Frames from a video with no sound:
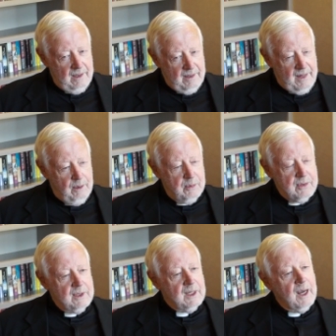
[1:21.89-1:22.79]
that
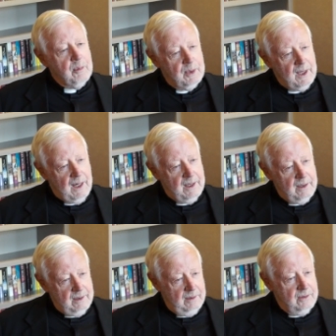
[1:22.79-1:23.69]
was the time when
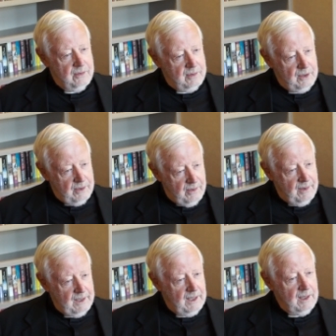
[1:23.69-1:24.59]
I started
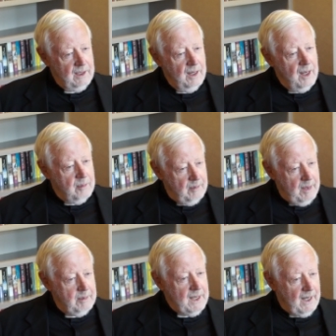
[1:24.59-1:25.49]
thinking
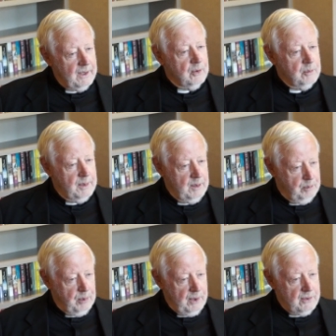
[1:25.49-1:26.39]
maybe I could be a
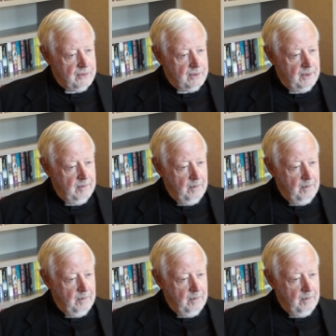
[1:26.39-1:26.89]
priest.